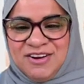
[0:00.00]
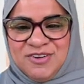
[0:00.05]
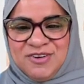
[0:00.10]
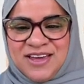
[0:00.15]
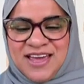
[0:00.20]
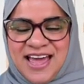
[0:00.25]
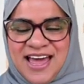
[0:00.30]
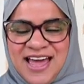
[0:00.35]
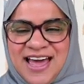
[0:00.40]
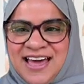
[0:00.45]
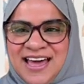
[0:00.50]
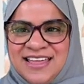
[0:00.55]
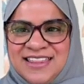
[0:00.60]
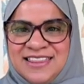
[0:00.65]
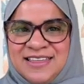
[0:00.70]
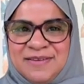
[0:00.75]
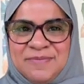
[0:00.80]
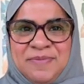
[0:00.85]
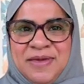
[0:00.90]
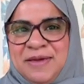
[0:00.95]
when I look
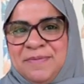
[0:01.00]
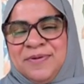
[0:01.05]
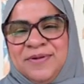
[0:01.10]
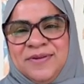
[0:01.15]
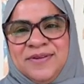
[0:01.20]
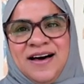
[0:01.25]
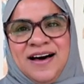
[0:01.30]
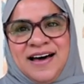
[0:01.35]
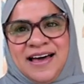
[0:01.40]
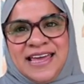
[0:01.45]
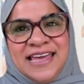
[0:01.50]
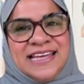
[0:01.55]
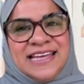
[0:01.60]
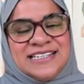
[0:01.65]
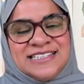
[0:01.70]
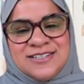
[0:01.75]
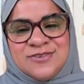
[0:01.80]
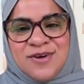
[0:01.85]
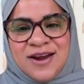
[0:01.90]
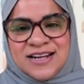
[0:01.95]
at the people
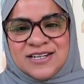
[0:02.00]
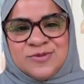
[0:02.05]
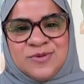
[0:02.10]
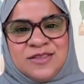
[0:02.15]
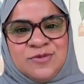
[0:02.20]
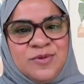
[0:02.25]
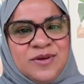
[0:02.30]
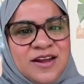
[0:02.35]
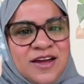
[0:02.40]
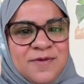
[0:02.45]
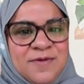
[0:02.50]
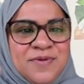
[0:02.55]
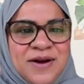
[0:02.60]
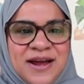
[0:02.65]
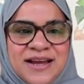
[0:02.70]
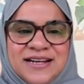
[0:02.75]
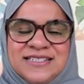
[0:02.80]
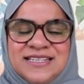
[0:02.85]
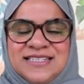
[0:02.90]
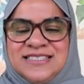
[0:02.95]
I interact with when
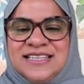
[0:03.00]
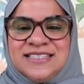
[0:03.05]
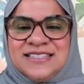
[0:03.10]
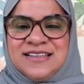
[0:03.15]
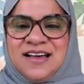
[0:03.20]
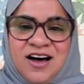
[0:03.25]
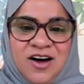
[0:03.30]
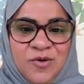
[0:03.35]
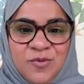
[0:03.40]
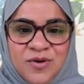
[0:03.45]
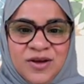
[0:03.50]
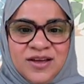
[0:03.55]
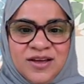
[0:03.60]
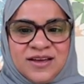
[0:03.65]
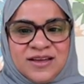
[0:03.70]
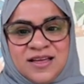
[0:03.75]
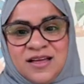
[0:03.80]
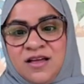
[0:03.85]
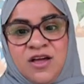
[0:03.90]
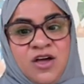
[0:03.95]
I practice this
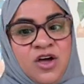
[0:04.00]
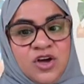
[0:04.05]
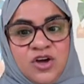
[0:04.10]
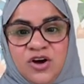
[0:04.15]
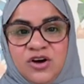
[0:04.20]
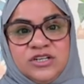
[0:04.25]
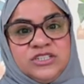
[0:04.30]
artwork,